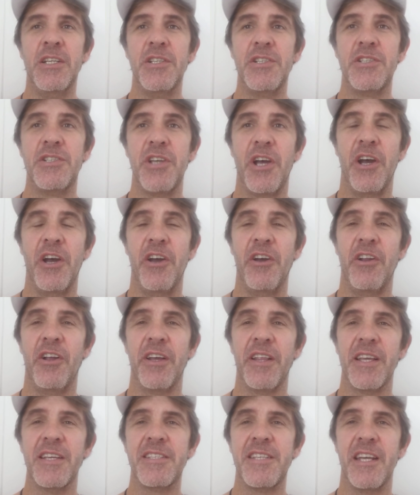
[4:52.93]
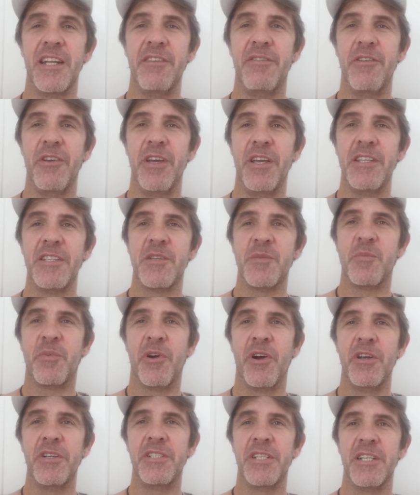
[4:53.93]
So, like I said, if you eat some
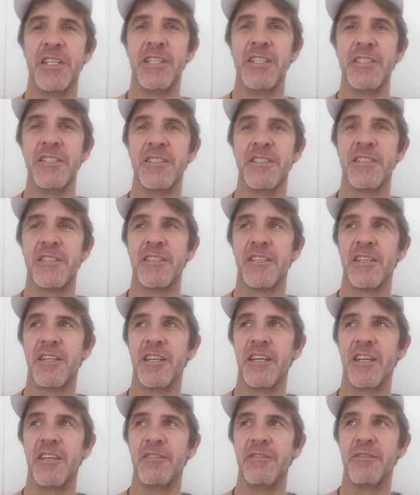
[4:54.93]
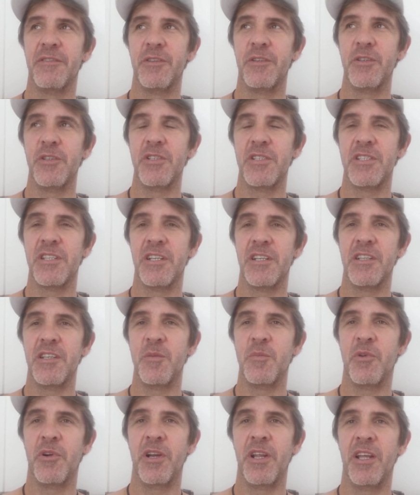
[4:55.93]
proteins and foods that your
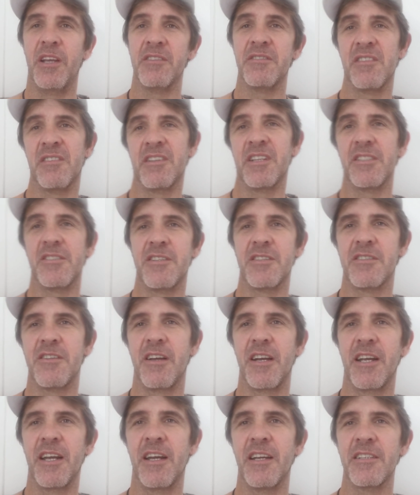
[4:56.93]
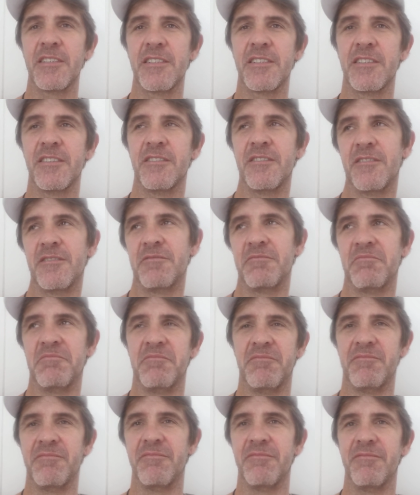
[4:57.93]
body goes, oh, that's just like us because
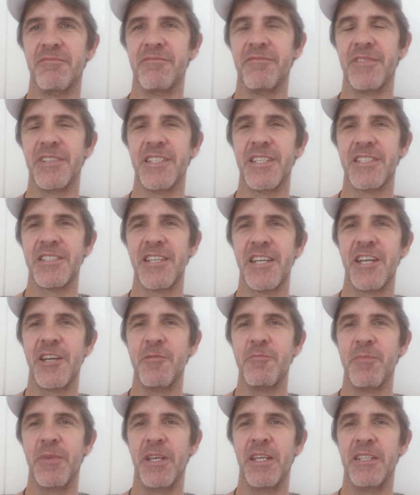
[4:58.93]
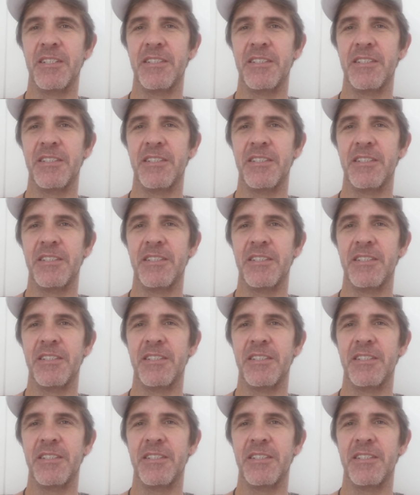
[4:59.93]
we're the same.